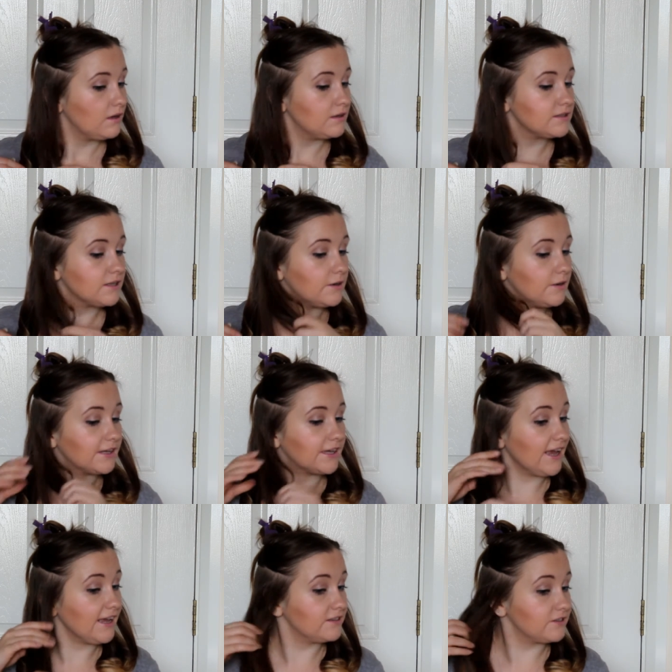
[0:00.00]
So
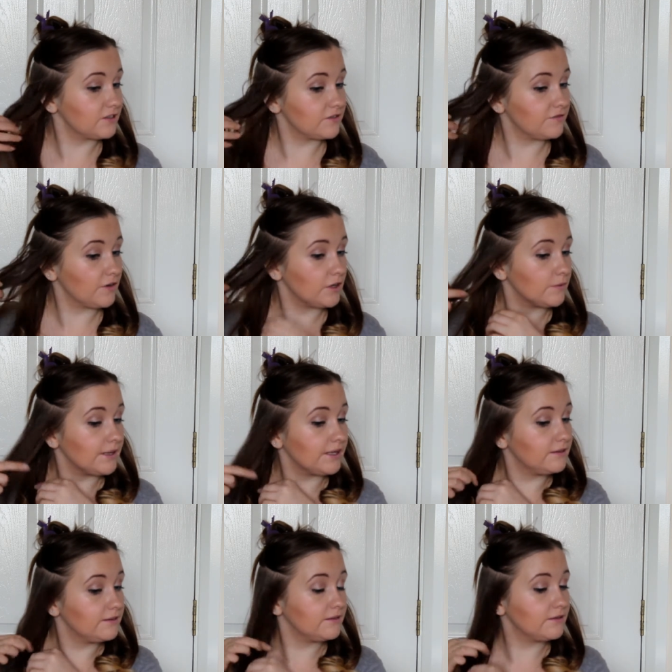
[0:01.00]
again, just
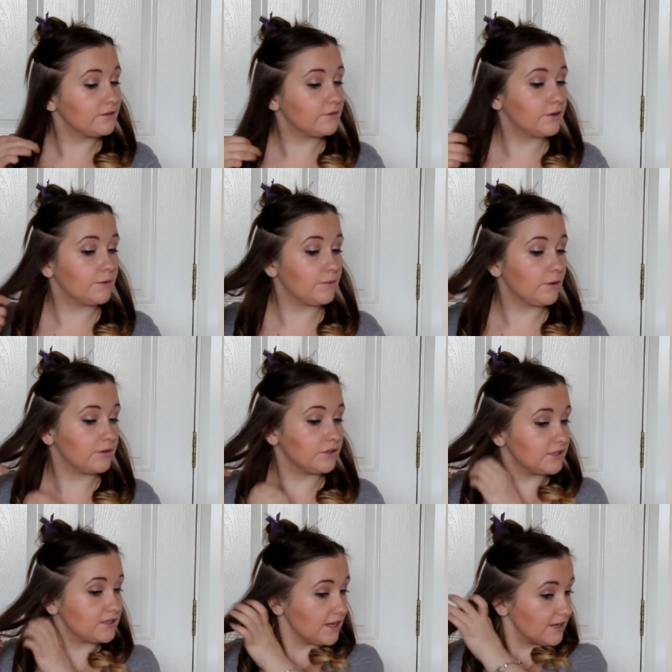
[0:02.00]
following through on
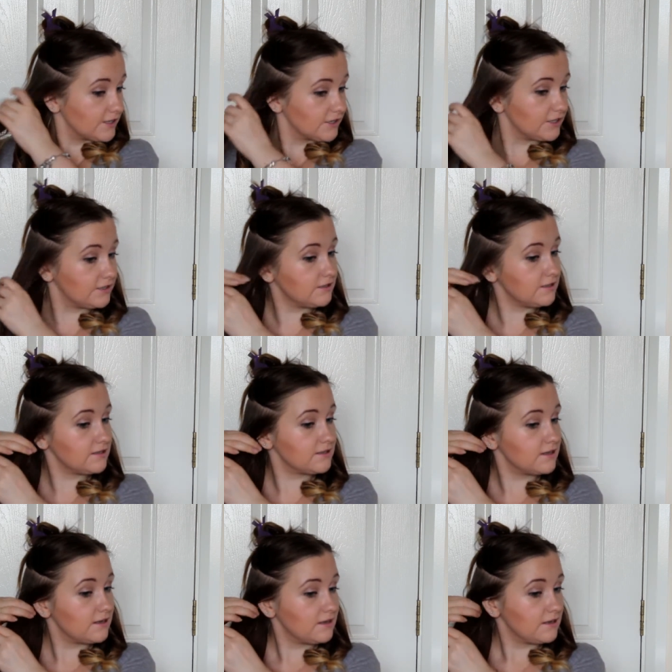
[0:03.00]
your
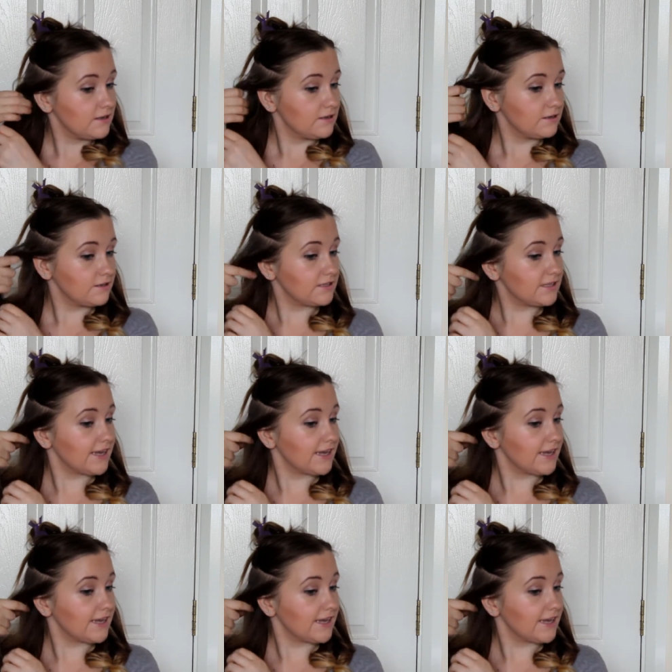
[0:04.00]
sections, just